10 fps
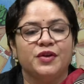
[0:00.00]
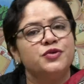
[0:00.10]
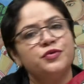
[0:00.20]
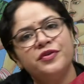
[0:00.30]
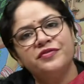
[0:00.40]

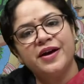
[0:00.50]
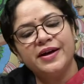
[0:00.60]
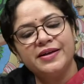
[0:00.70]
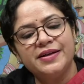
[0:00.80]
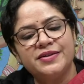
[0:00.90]
do we
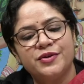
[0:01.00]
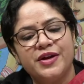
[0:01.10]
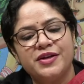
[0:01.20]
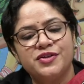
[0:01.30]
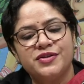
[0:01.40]
find his
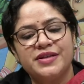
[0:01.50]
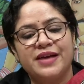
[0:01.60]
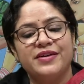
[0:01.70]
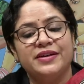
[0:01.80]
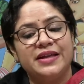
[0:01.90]
creations
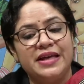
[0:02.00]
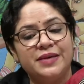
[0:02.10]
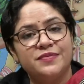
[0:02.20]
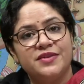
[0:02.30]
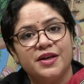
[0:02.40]
having
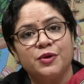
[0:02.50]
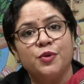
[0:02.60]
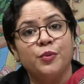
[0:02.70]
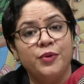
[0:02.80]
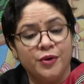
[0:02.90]
themes that
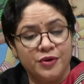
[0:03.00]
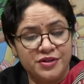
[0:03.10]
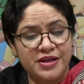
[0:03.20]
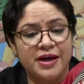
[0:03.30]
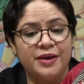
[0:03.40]
go beyond
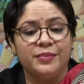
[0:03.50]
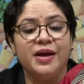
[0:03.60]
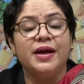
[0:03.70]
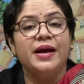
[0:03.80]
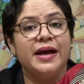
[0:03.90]
time
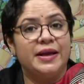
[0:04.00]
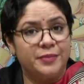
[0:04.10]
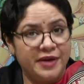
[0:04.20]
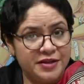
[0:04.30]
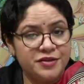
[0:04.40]
and
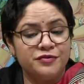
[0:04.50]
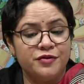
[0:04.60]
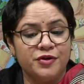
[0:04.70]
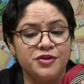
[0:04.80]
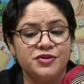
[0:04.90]
place of
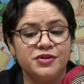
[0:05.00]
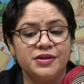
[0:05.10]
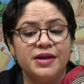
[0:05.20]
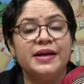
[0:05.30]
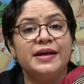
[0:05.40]

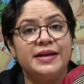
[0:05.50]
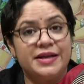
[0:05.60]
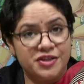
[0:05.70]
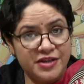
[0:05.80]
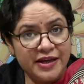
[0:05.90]
origin,
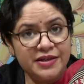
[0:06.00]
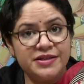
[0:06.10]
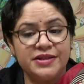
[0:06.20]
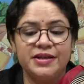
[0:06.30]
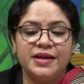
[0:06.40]

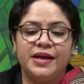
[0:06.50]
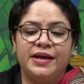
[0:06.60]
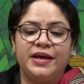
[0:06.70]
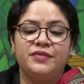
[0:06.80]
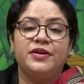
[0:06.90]
nationality,
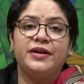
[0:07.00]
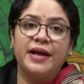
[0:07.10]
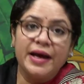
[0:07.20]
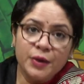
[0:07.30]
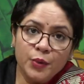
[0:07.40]
even
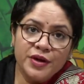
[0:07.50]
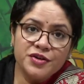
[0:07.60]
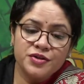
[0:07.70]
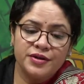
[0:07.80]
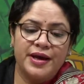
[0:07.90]

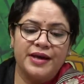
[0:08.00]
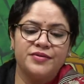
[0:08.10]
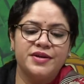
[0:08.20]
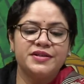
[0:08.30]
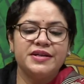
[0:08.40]
language, and
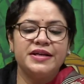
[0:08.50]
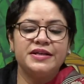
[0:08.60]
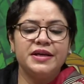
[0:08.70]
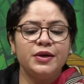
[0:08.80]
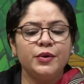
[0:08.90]
resonate
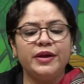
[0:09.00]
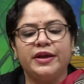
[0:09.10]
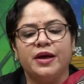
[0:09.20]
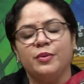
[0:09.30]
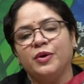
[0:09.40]

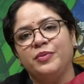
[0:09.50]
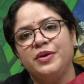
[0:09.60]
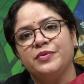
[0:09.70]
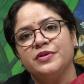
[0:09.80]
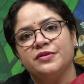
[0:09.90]
equally among
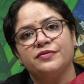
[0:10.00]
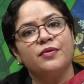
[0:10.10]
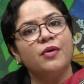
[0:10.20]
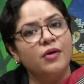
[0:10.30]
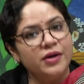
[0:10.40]
peoples of
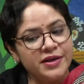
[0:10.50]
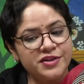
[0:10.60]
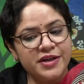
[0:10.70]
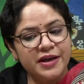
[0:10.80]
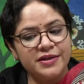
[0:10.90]
all
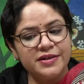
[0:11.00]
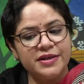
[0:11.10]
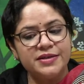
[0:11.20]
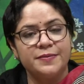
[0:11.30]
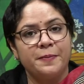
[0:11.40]

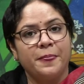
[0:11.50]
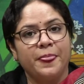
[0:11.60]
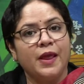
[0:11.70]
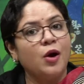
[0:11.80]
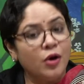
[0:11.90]
nationalities,
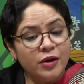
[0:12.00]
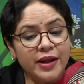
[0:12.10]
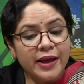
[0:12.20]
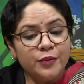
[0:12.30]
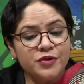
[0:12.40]
all
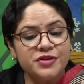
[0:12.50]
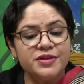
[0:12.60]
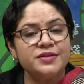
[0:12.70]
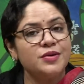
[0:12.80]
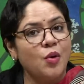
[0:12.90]

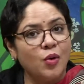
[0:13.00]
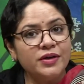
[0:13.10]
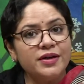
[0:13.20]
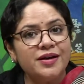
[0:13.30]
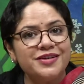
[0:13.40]
languages,
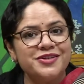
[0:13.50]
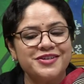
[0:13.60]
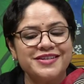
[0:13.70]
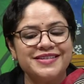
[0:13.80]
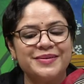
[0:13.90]
all
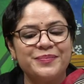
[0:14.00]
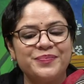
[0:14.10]
cultures?